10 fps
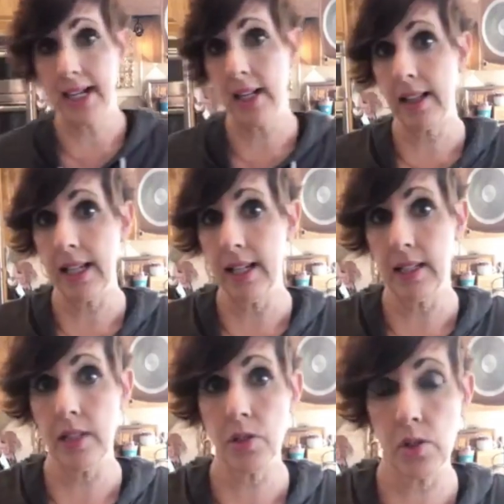of the
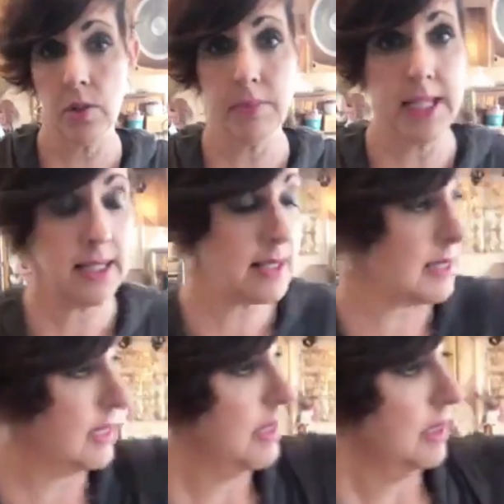onion soup mix.
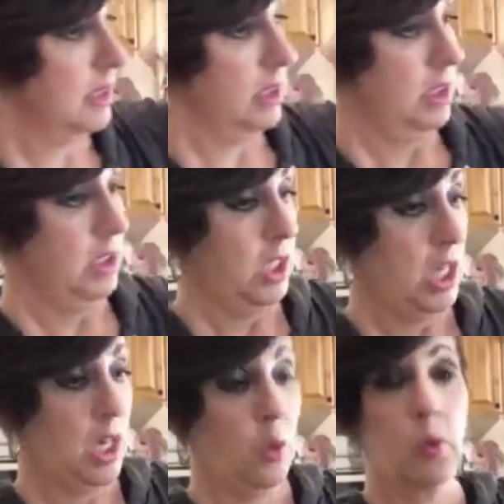
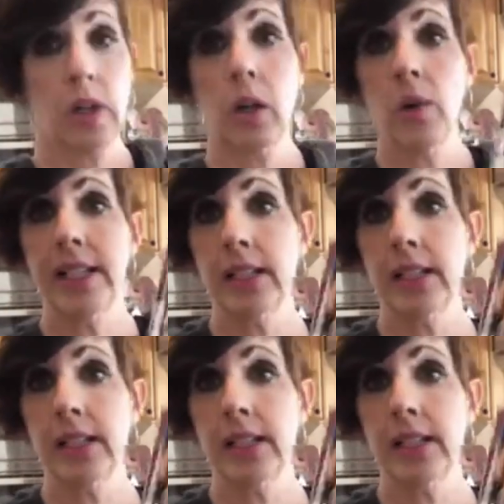We're going